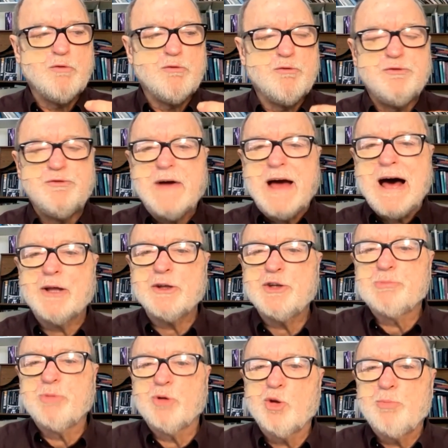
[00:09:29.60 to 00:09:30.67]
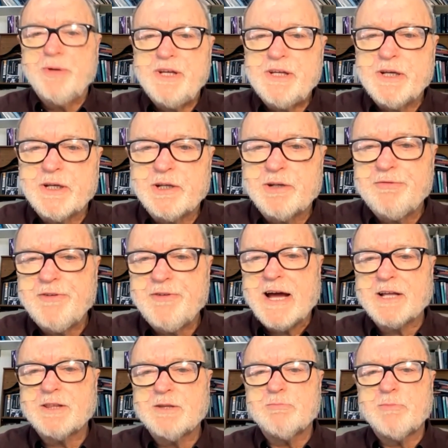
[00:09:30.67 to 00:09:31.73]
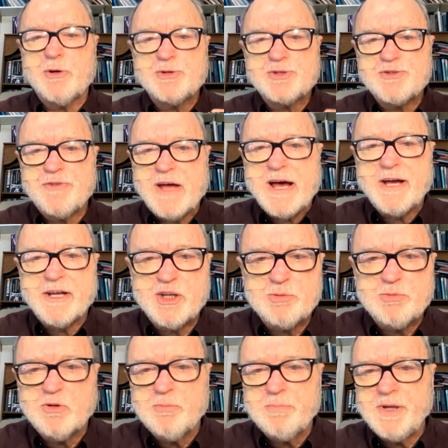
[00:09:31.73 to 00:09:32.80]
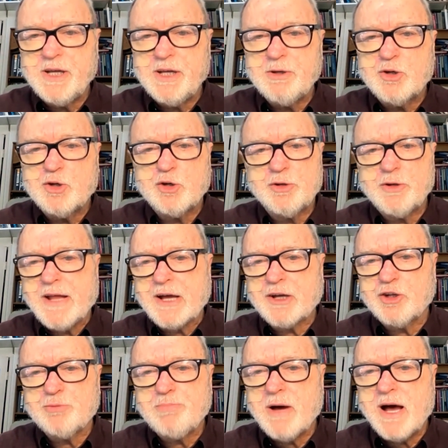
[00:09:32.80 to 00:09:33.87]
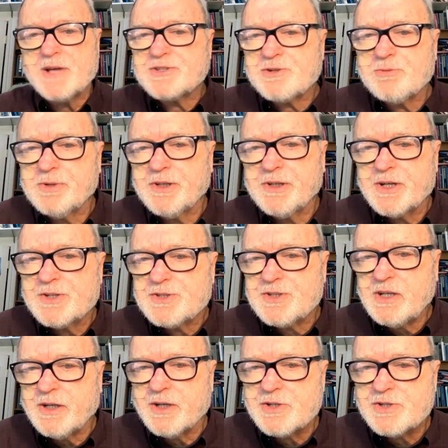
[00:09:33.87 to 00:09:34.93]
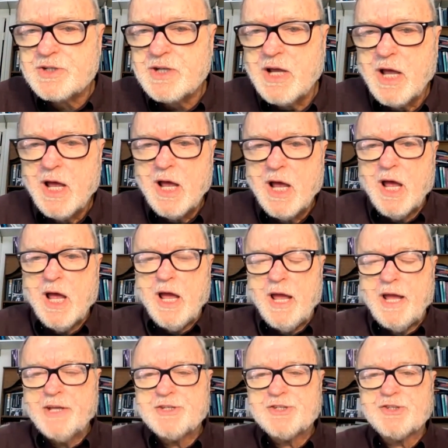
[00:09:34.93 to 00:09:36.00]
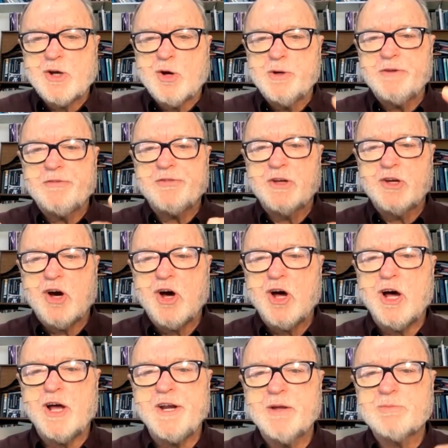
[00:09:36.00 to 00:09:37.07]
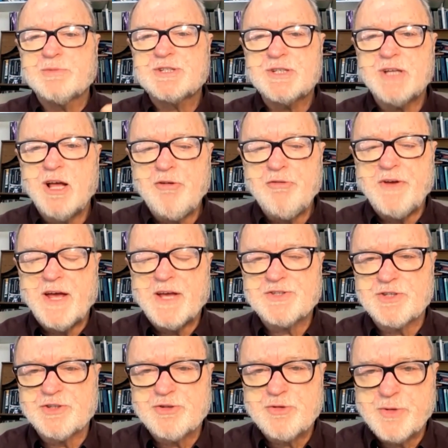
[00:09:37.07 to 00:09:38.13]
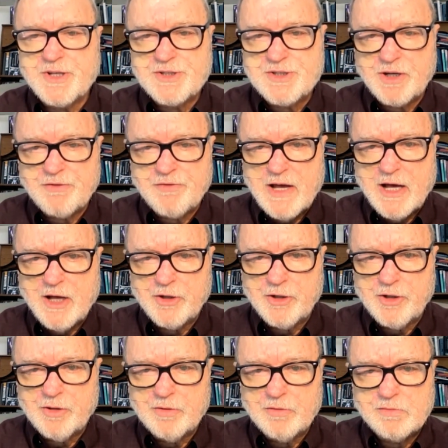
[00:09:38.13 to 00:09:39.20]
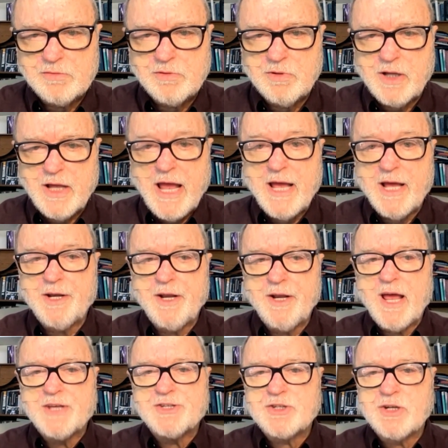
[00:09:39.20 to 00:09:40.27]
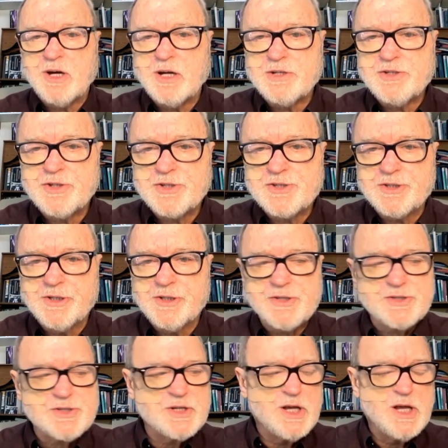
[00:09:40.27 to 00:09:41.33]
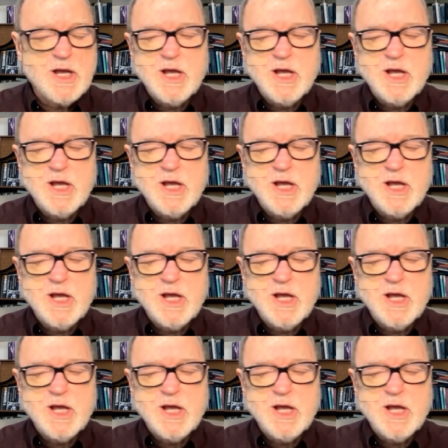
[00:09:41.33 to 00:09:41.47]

valuable being. In fact, the most valuable being that could possibly exist. And so if God himself has intrinsic value and has consciousness,